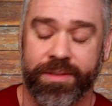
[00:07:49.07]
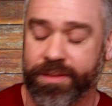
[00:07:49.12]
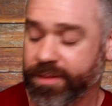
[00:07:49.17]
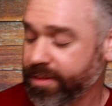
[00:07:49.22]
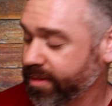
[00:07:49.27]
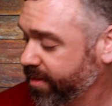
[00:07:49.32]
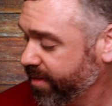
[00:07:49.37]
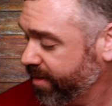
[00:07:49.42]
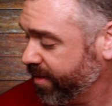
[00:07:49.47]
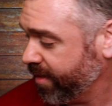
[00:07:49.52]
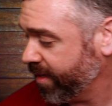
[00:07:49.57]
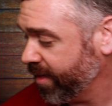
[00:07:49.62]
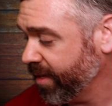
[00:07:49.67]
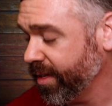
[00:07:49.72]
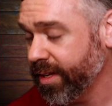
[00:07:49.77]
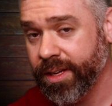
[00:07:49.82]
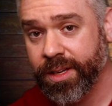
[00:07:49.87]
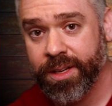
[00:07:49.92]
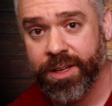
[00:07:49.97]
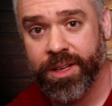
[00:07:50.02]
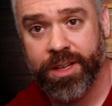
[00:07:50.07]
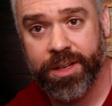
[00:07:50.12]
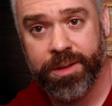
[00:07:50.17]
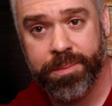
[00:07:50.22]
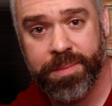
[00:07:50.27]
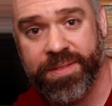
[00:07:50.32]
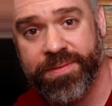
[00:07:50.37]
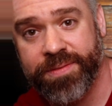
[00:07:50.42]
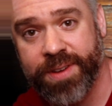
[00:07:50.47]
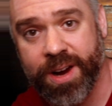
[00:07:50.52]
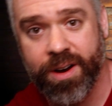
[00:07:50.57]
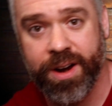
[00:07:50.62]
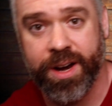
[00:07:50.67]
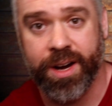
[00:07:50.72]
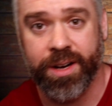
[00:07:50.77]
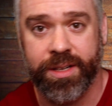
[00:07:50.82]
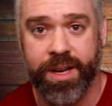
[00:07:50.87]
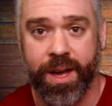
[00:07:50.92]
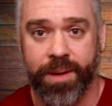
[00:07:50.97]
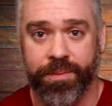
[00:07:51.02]
It'd be very
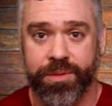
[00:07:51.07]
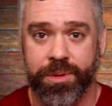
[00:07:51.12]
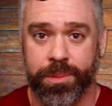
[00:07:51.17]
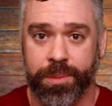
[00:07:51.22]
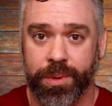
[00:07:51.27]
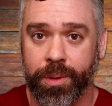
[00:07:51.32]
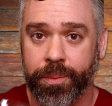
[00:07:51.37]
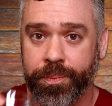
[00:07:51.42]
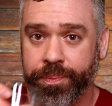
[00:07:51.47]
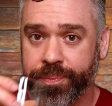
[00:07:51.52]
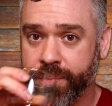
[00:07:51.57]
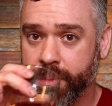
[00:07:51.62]
uncomfortable.